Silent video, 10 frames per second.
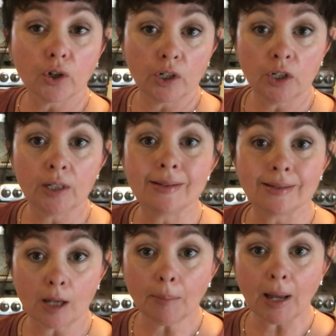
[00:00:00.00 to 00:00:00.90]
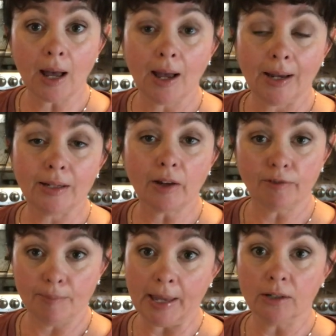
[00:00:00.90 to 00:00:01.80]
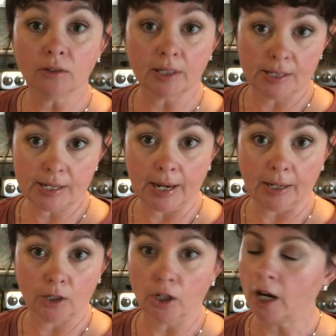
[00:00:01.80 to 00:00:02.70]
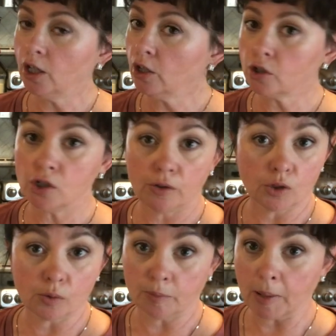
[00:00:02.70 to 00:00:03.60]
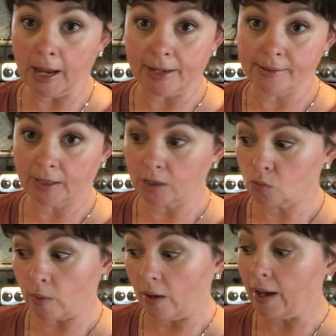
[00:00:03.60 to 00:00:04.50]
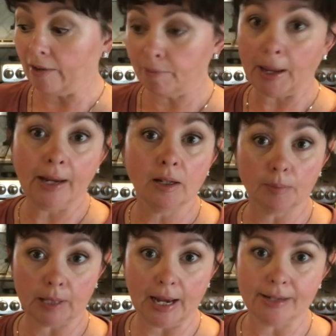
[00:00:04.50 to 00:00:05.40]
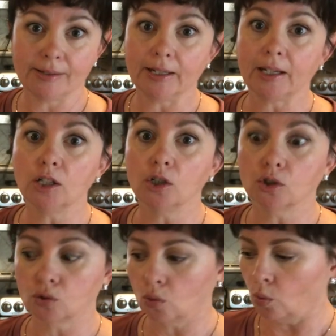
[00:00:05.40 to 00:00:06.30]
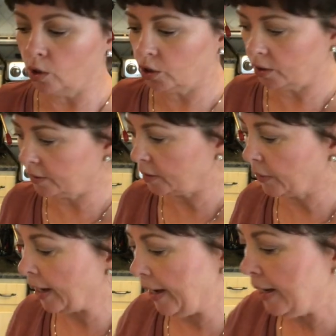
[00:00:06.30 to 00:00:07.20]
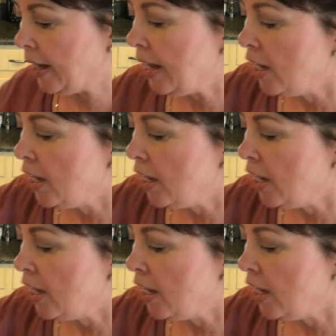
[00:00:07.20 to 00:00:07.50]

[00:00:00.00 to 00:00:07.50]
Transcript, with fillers: gonna need some kind of metal container. You could do this with plastic as well. I've painted plastic, it looks gorgeous, okay?